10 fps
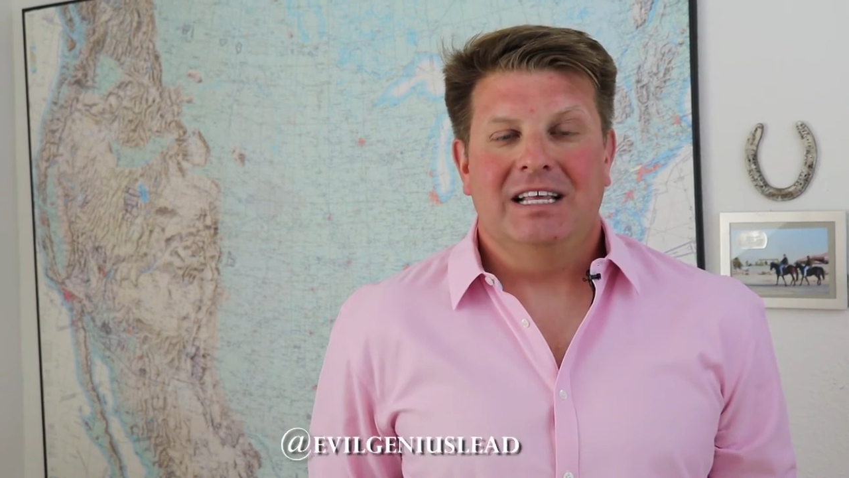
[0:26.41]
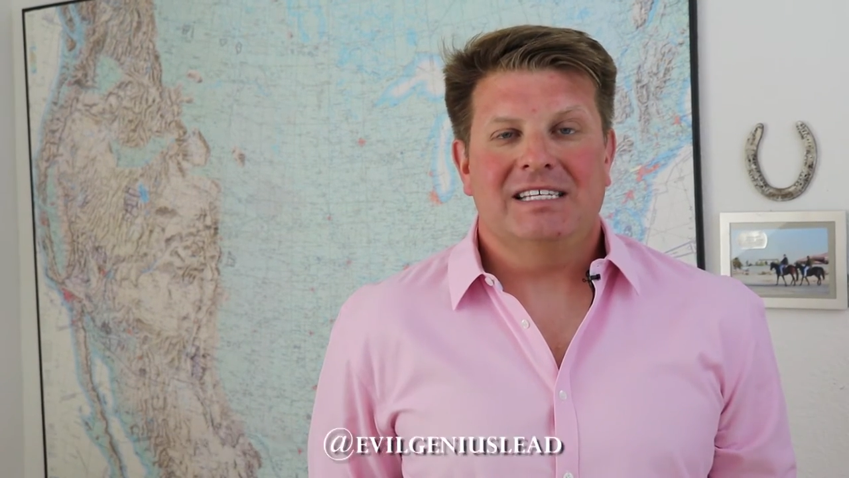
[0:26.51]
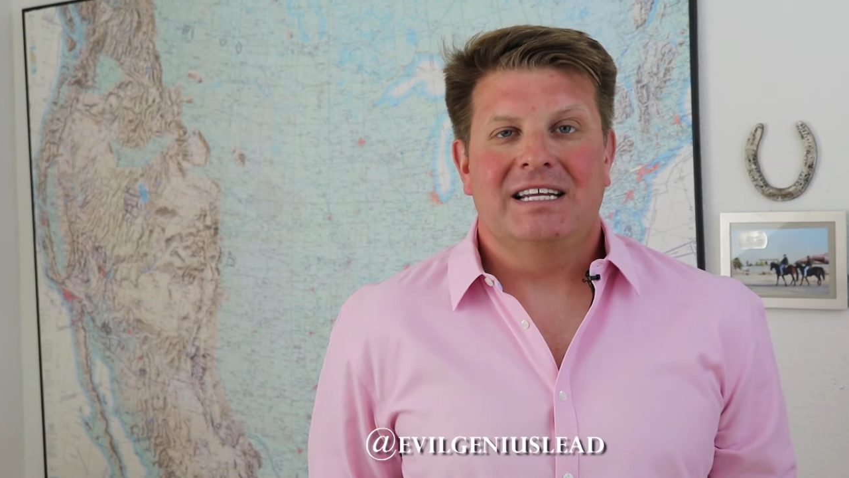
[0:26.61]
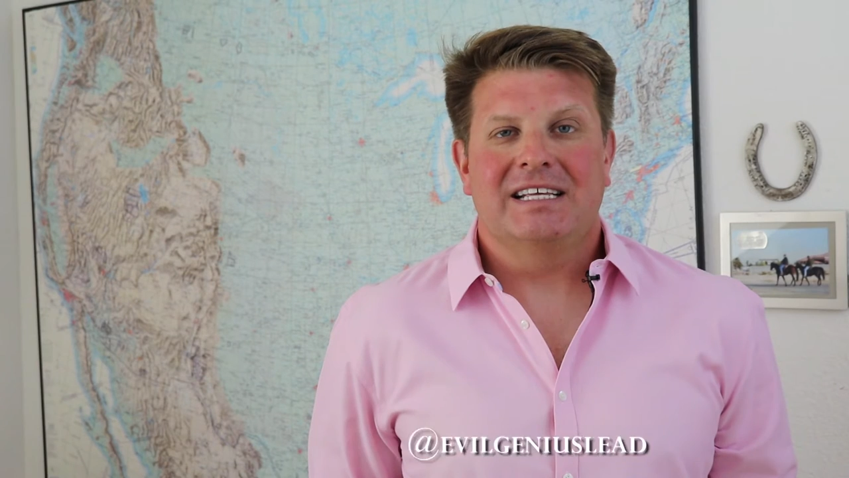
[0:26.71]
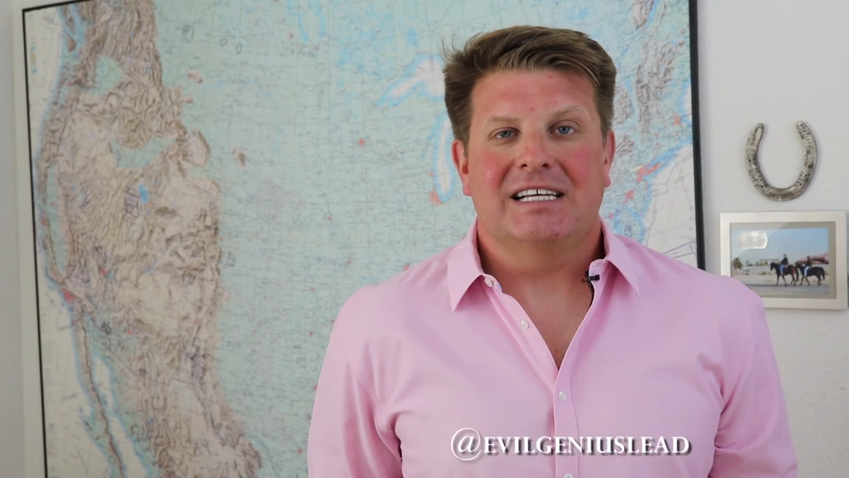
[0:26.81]

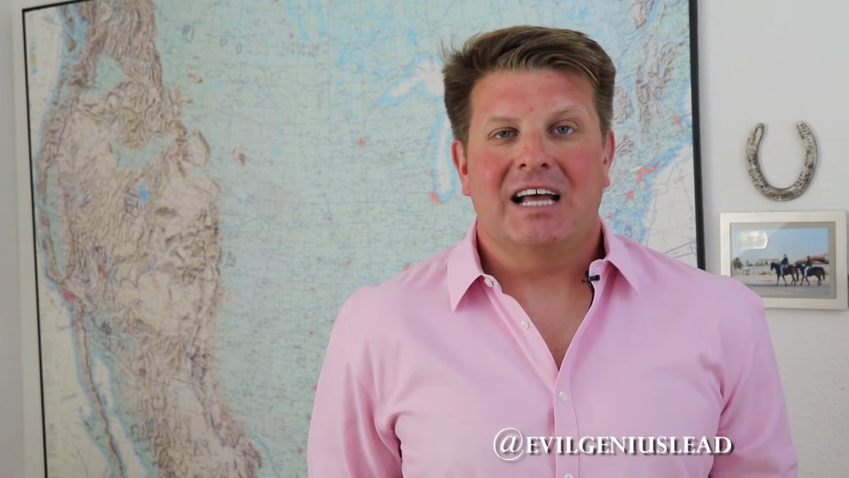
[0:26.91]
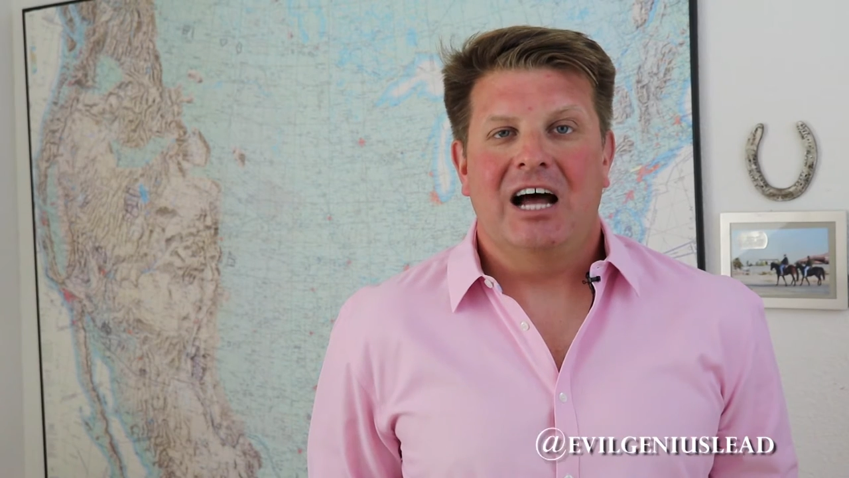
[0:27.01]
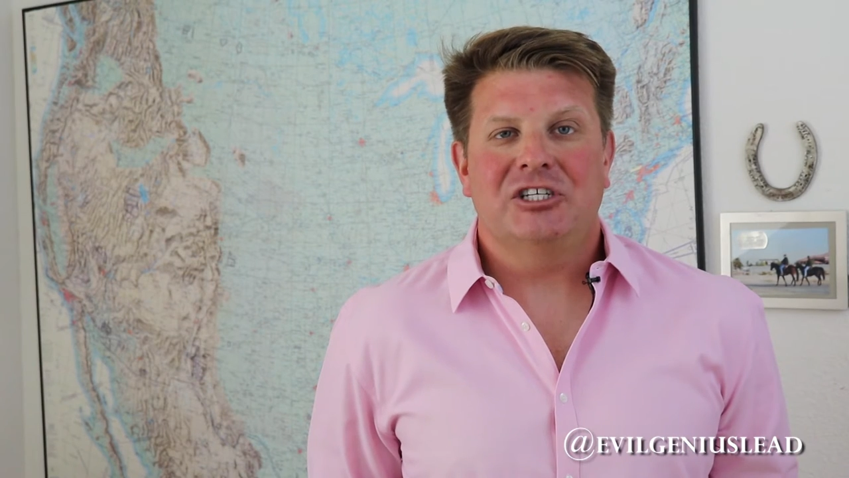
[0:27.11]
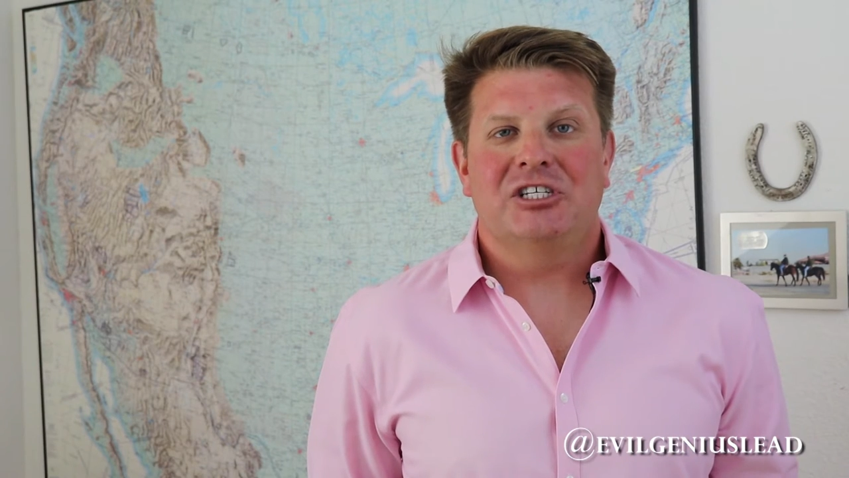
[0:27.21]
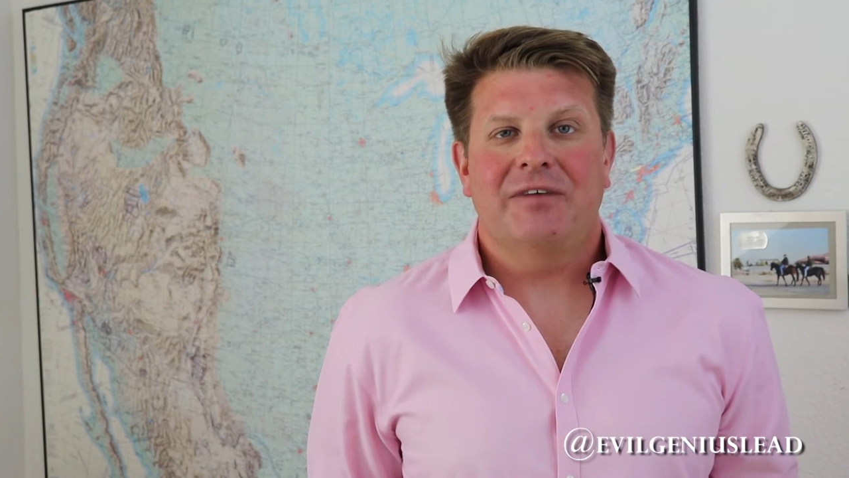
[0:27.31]
listening as a
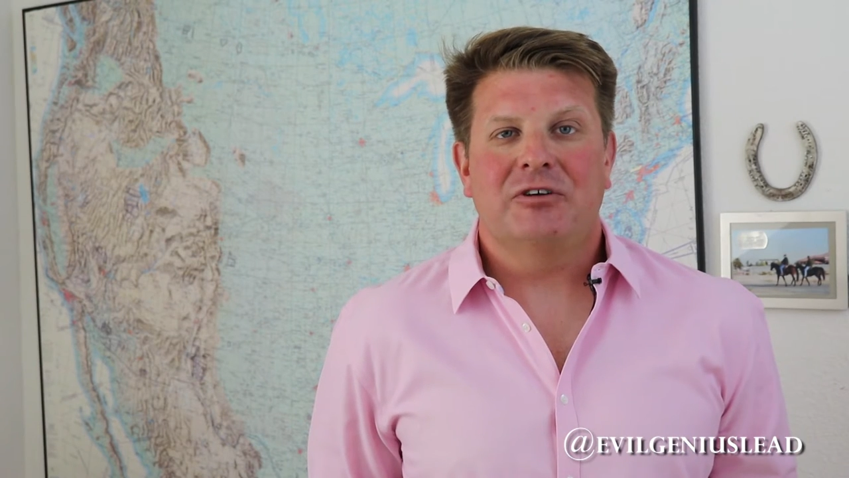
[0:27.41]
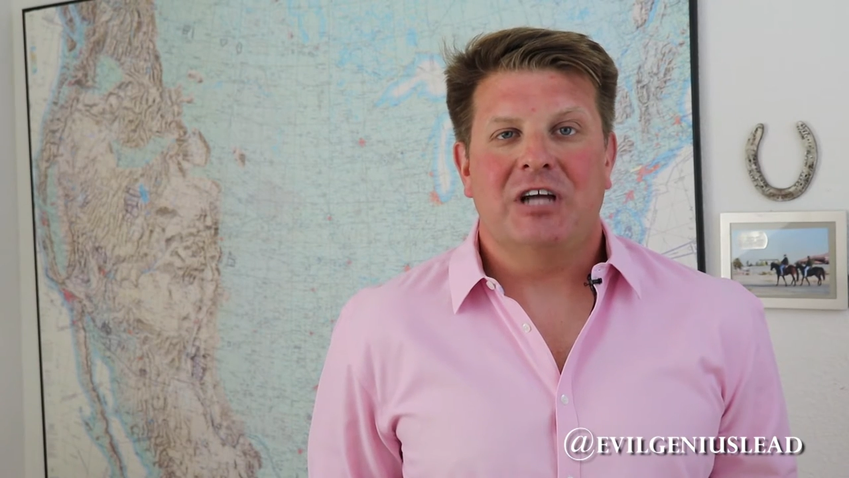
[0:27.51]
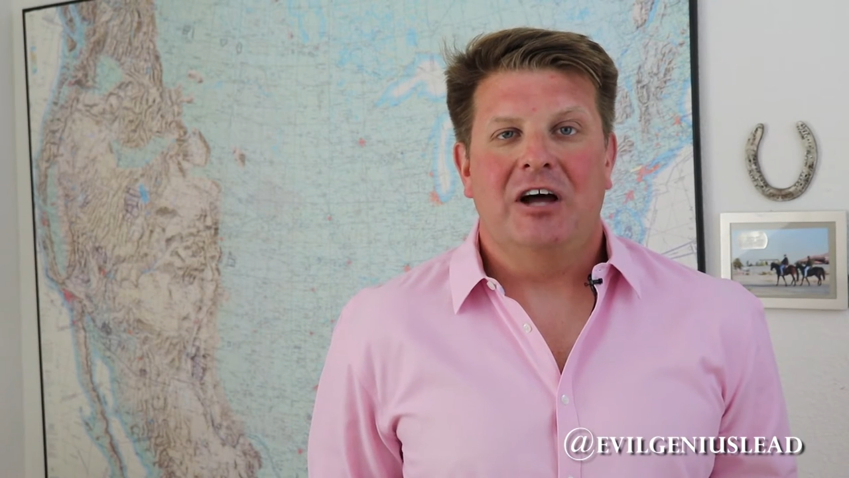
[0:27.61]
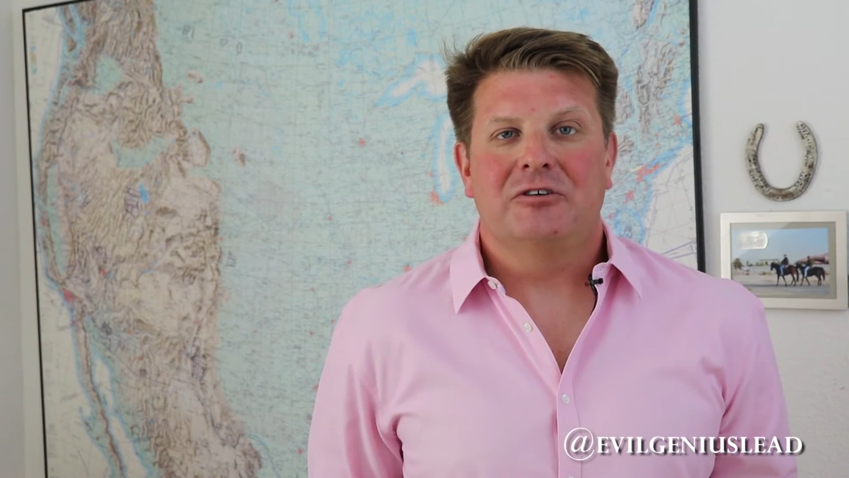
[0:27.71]
conscious effort to